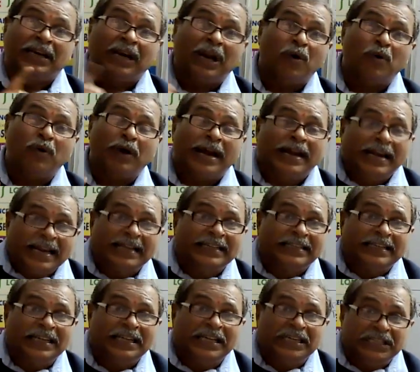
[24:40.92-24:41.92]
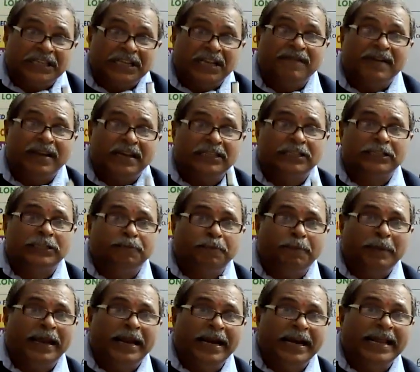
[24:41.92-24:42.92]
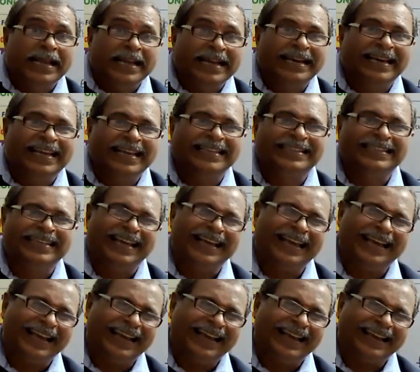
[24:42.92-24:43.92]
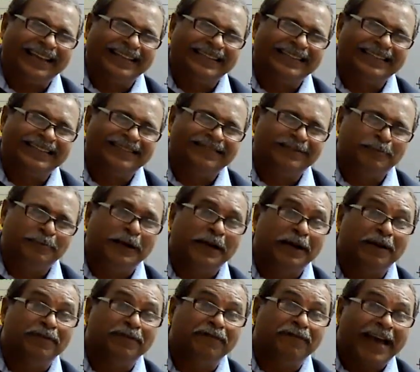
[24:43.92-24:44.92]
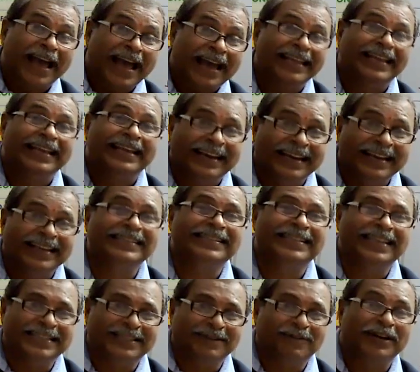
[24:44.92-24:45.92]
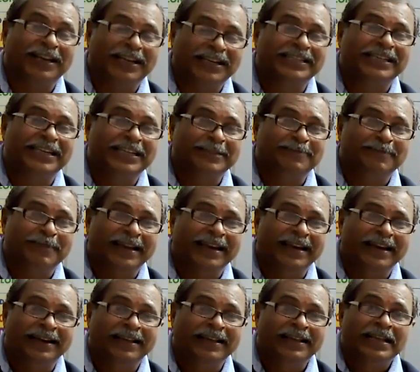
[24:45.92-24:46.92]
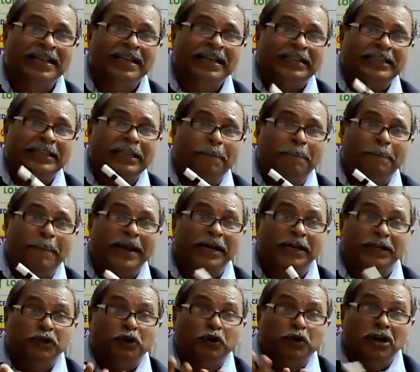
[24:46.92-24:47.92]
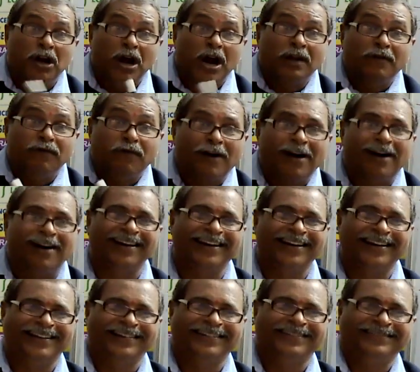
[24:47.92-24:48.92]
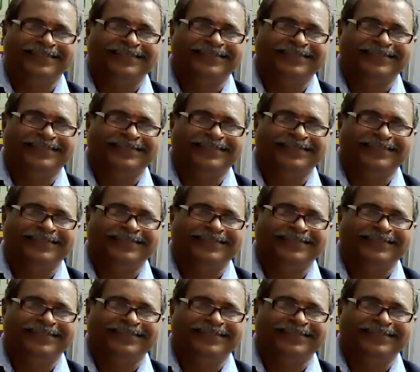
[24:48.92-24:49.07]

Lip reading: Now continues, even speed increases. Speed of the fan increases rotation speed. The pen should not fall.